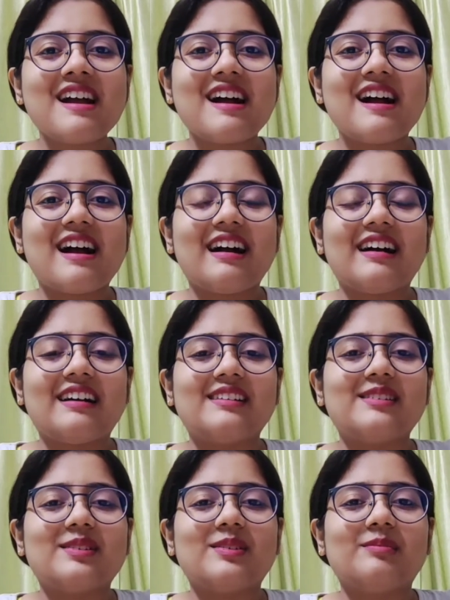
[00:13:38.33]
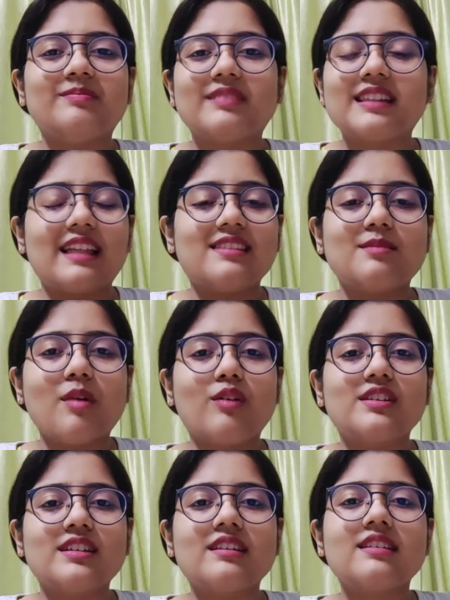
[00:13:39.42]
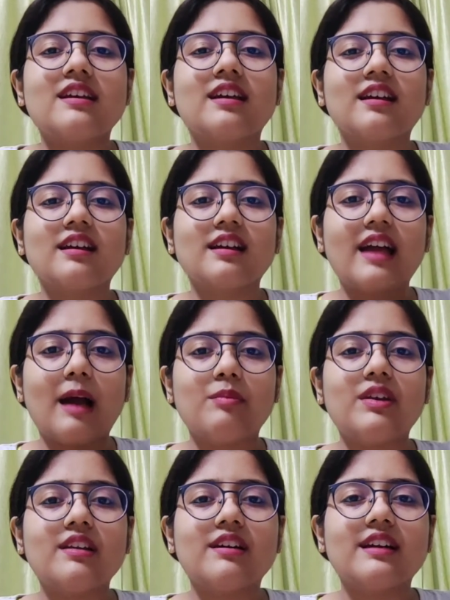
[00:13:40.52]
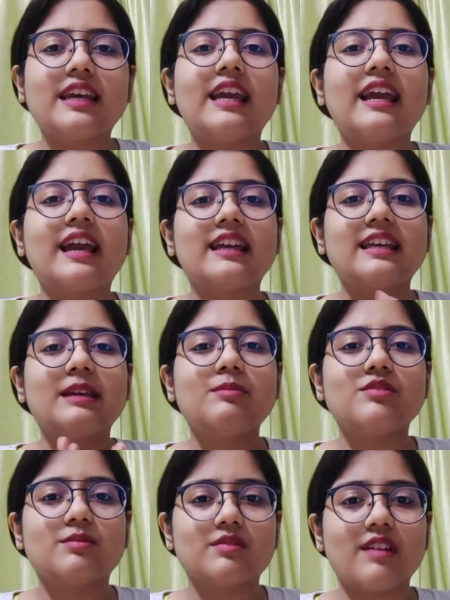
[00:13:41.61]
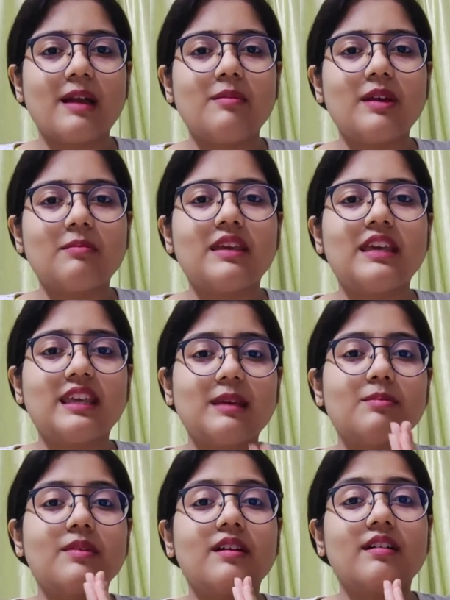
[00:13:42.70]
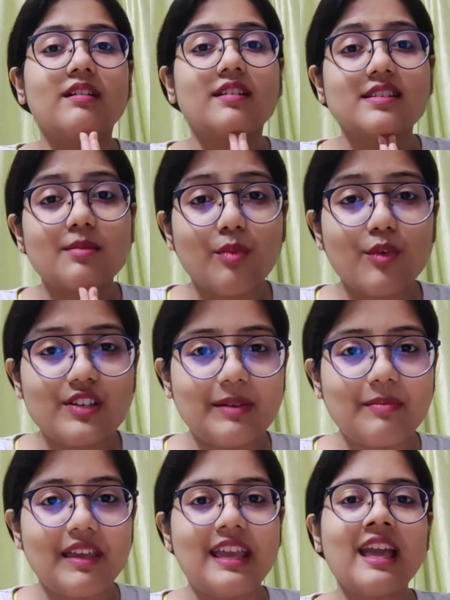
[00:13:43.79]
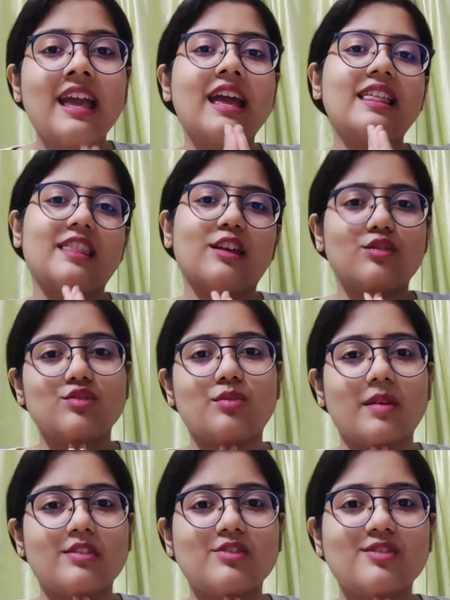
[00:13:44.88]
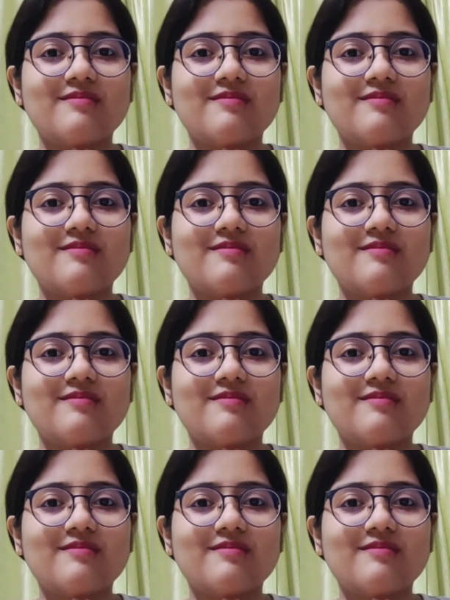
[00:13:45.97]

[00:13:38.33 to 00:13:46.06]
So that's about it. Happy learning. Keep subscribing me, keep supporting me. Thank you so much.